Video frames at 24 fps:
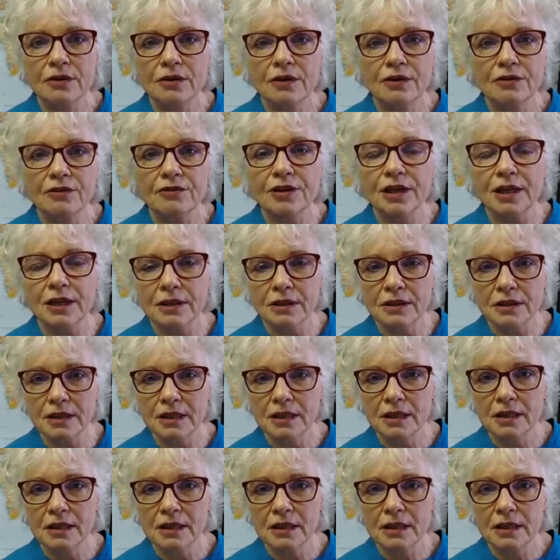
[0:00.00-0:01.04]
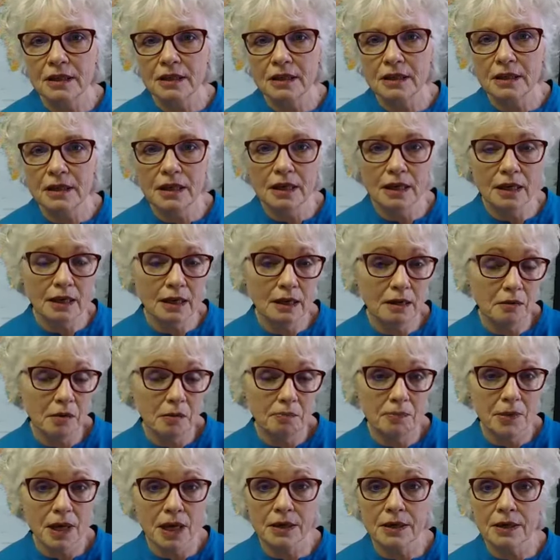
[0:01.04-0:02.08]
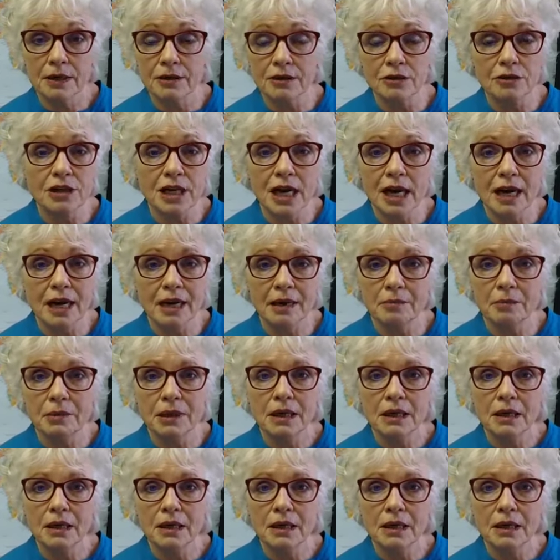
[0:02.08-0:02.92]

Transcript: field another time.